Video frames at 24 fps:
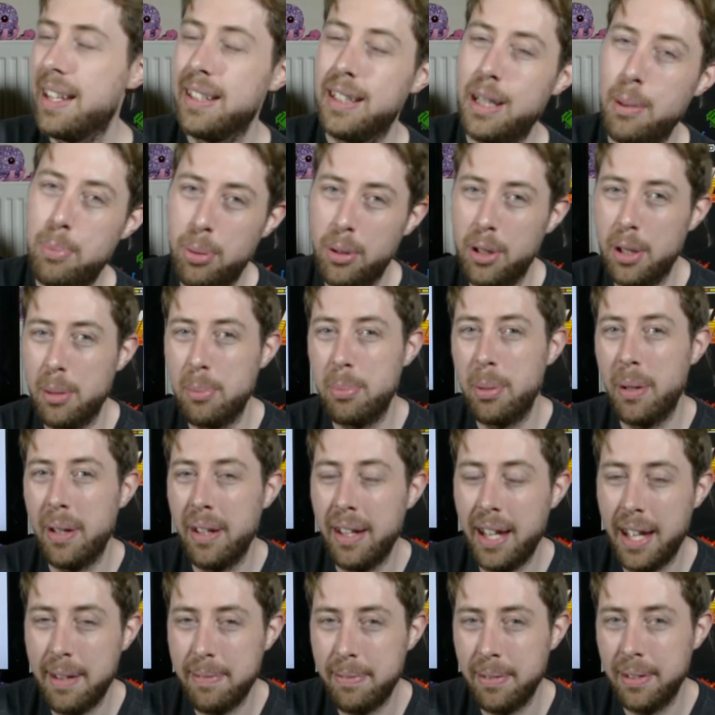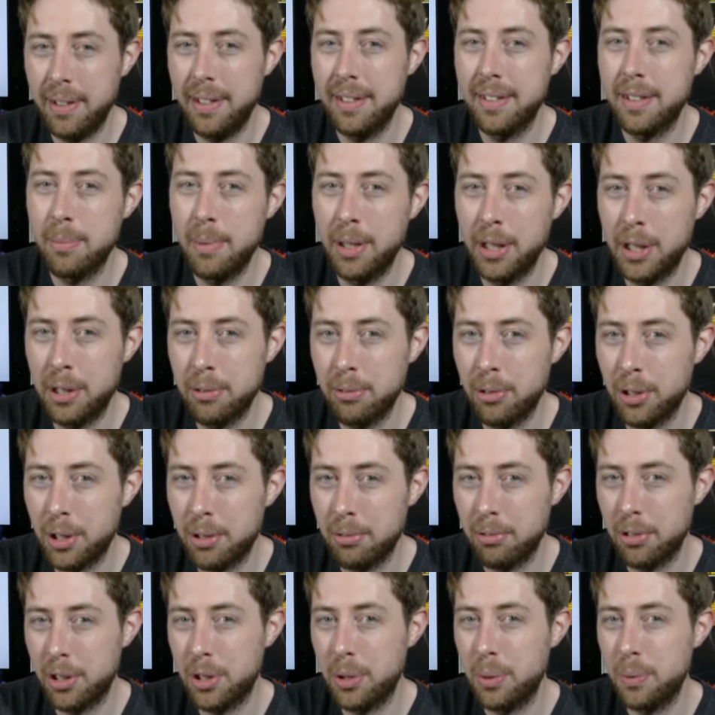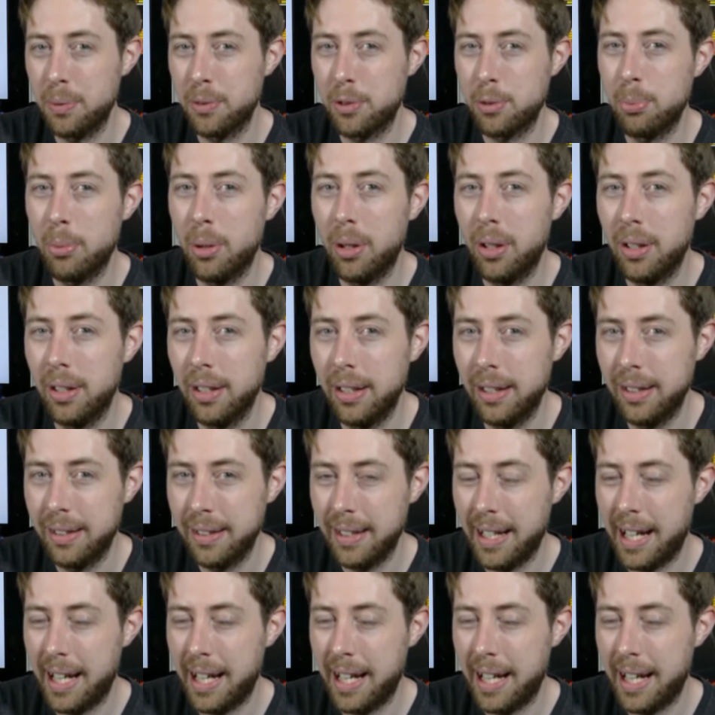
they put a bit of effort into making Rocket Raccoon smaller.